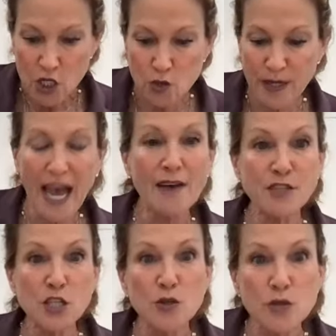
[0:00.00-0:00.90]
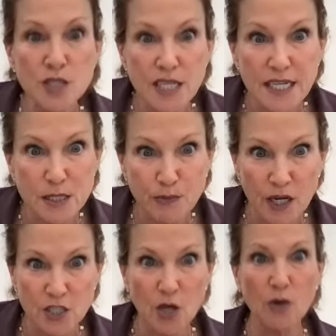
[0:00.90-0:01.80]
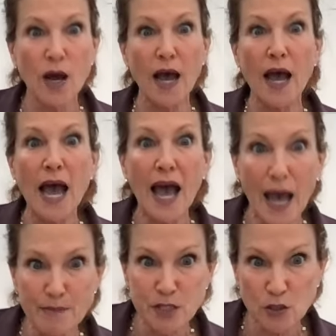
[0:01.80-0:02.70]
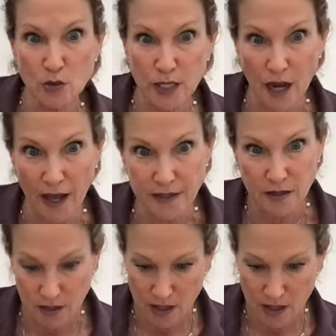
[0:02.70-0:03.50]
Do we have to use the espresso? Absolutely not.